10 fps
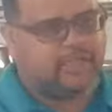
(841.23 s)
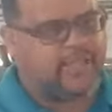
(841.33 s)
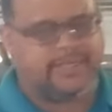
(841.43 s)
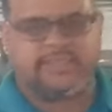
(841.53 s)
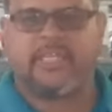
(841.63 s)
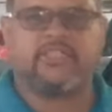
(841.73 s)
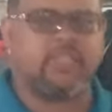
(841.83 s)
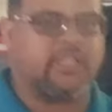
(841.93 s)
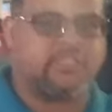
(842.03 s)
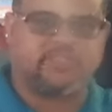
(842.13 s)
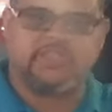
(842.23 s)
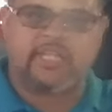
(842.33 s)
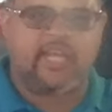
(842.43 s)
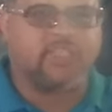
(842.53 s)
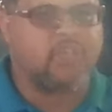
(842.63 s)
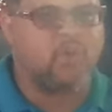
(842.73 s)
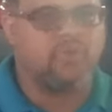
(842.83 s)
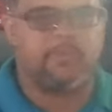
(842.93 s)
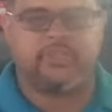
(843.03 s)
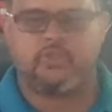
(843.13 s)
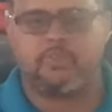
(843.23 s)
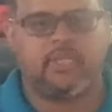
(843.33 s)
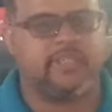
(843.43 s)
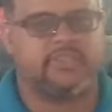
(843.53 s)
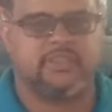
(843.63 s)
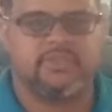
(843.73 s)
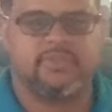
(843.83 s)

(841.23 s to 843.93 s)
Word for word: like I said, it's, it's just got its own special place.